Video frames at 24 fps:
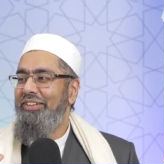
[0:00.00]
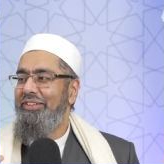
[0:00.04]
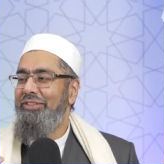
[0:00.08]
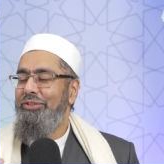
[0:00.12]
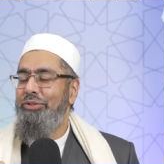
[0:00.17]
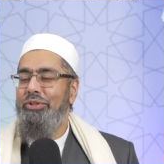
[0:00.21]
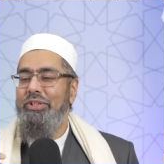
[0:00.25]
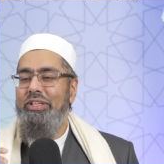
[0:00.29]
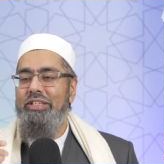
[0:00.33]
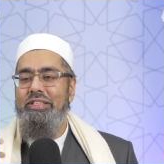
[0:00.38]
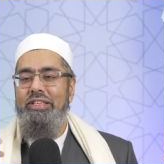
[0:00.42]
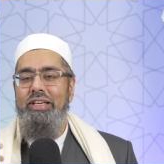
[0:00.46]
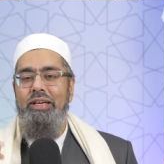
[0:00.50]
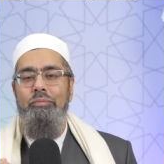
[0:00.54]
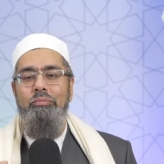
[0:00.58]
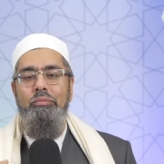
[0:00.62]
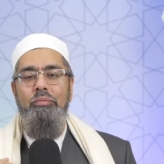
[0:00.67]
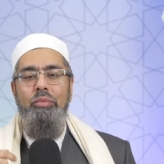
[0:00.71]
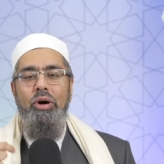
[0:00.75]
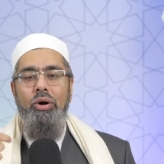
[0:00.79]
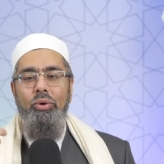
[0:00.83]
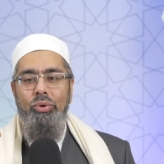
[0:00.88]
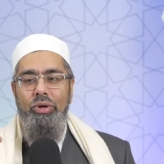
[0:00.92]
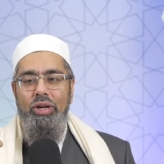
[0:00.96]
So they say
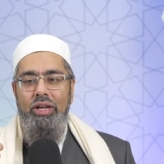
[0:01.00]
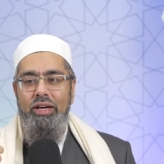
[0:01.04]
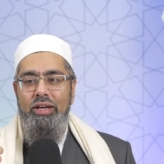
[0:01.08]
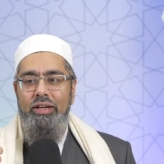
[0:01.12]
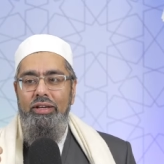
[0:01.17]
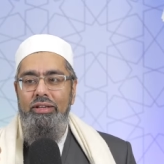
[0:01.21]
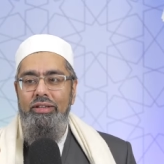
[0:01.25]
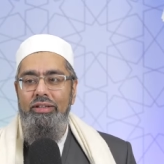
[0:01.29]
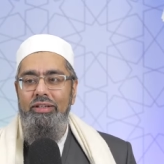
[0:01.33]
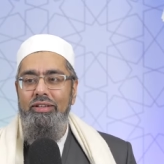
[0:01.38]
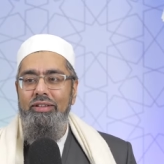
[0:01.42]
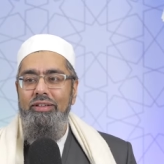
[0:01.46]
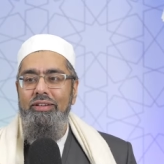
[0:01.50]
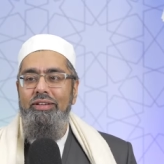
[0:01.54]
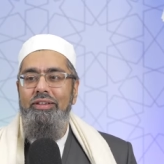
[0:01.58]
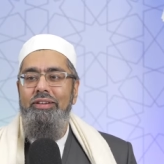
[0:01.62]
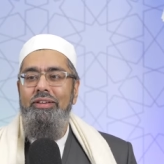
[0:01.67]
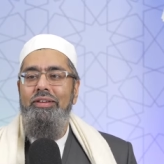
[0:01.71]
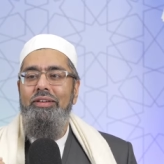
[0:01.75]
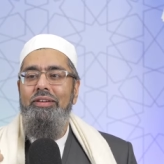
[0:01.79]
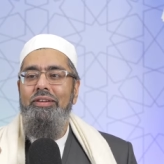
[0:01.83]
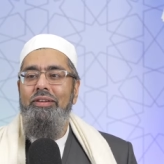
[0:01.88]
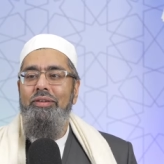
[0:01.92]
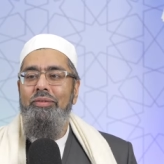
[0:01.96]
Mawla
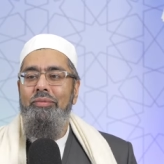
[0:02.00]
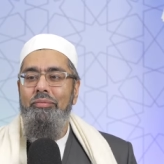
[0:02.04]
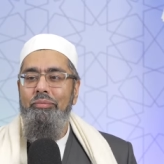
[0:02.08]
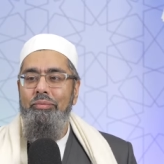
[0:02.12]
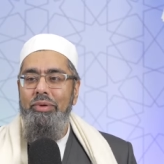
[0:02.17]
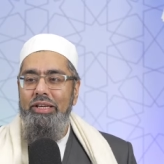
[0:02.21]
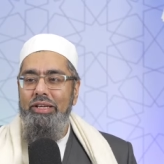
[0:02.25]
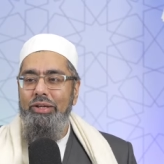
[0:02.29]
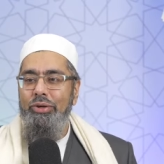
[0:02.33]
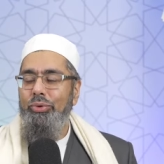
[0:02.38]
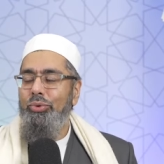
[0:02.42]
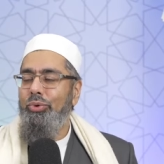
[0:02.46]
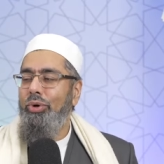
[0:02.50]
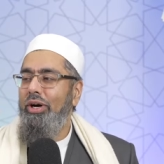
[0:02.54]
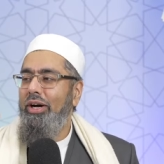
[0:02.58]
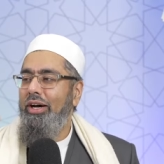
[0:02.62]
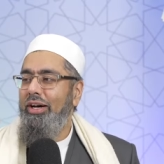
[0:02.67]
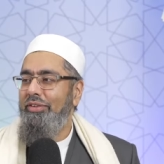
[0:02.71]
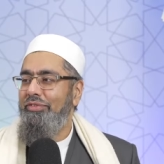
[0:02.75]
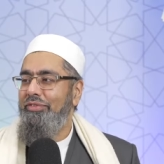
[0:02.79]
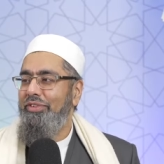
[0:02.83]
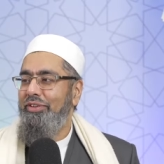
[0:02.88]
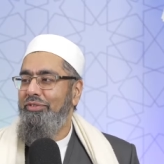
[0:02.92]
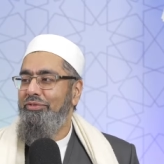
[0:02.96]
Bani
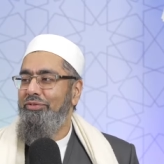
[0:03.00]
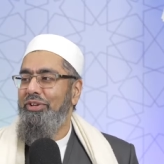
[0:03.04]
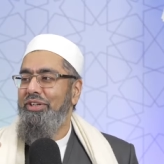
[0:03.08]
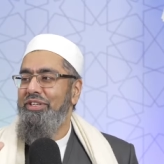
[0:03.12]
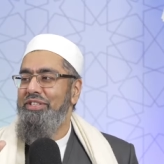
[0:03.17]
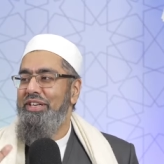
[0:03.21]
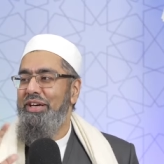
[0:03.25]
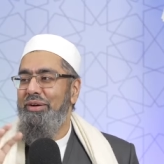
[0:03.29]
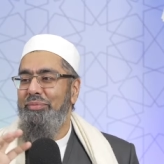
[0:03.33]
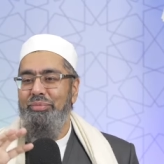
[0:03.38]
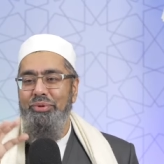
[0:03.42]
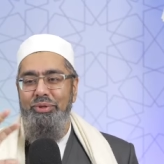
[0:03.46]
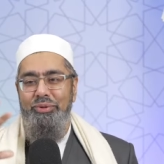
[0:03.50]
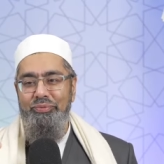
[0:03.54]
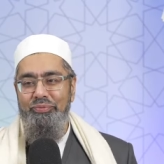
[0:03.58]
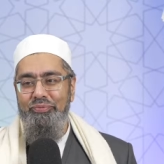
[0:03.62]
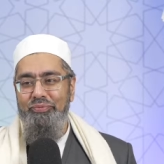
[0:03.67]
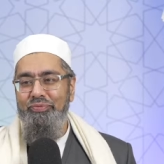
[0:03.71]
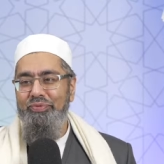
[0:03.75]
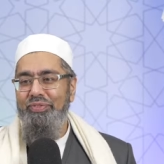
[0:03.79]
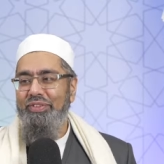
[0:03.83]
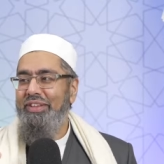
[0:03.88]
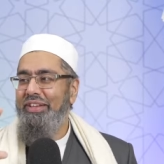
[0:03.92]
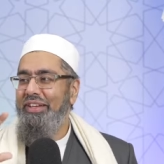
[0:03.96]
Quhafa, for example,
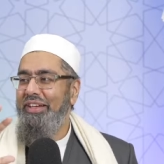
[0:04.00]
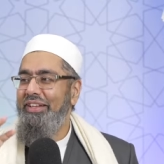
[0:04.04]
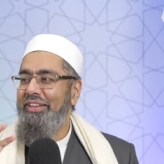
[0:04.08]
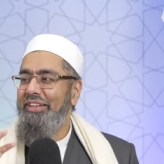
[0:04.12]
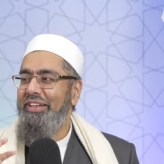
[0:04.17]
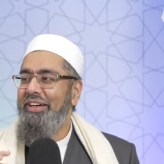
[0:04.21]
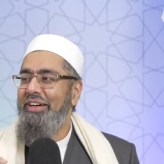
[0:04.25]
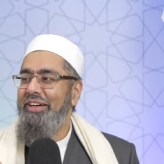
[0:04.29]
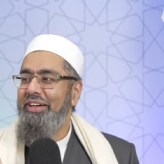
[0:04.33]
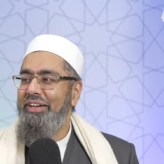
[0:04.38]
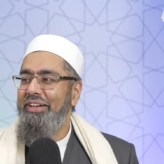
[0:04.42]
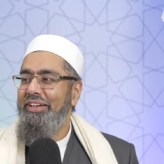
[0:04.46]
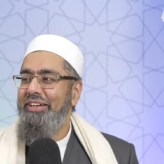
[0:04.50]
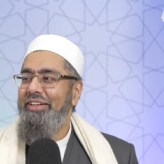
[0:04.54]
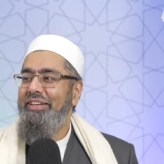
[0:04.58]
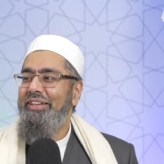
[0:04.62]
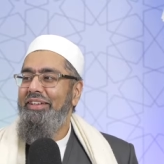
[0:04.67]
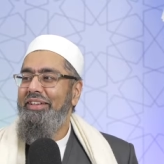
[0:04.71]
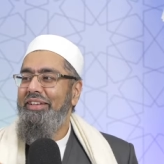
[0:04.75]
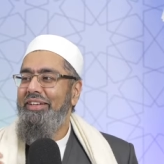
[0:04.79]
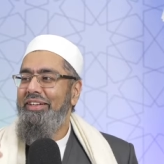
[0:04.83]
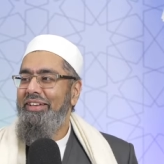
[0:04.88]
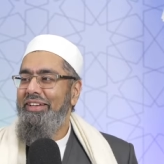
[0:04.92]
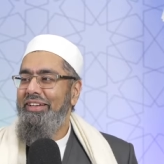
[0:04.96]
and there,
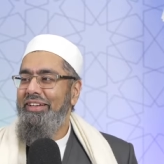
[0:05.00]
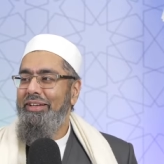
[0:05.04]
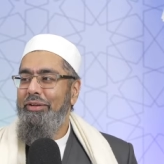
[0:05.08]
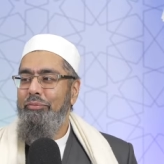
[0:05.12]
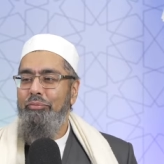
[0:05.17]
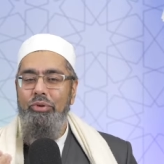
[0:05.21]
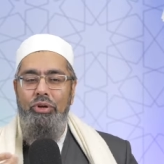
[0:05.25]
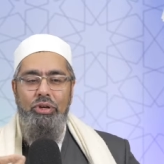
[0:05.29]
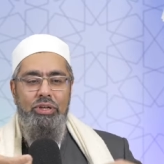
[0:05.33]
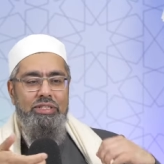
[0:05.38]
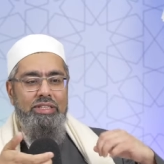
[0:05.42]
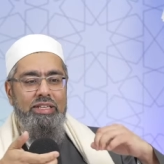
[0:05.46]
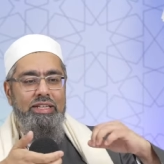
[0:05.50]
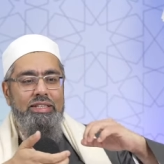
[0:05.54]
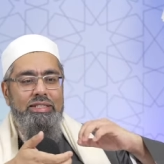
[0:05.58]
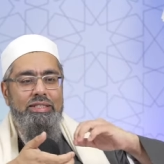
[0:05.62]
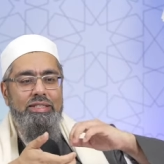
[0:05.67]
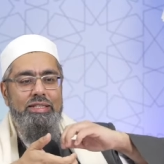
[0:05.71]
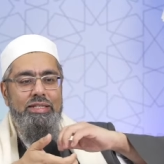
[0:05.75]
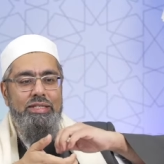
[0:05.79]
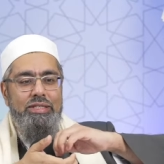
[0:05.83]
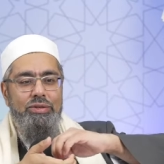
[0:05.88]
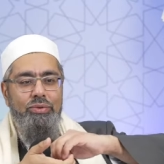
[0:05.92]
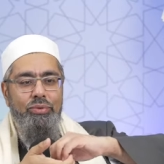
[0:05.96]
because it's
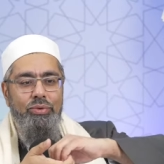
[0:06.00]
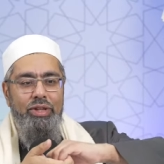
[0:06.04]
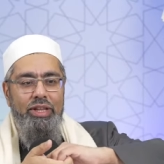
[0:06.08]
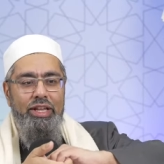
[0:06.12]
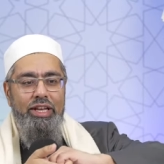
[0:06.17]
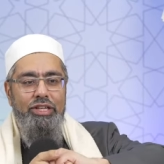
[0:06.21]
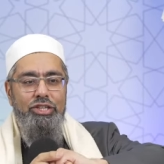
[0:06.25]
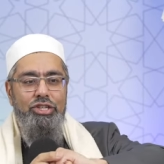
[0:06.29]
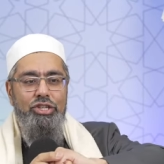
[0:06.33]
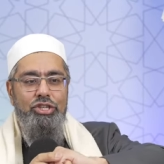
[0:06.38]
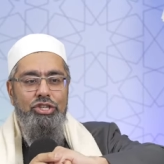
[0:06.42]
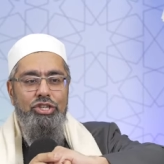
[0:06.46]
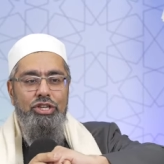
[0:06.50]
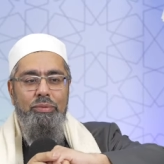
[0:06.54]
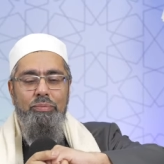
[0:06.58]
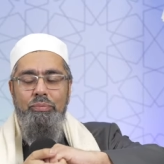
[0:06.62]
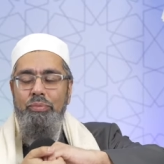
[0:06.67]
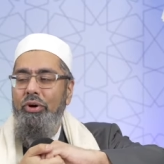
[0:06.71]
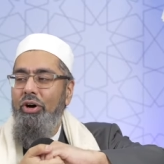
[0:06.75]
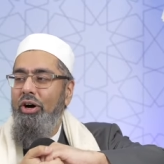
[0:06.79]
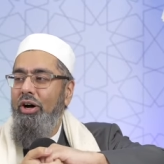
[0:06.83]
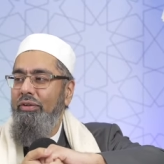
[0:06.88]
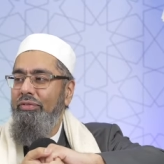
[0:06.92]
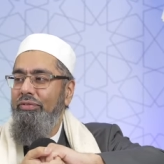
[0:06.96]
this relationship
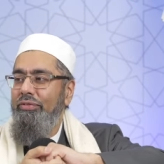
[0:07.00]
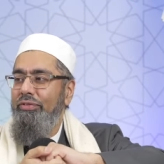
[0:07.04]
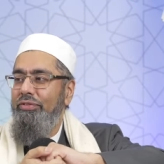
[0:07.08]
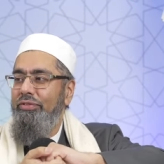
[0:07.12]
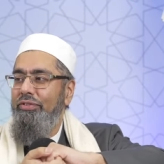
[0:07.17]
of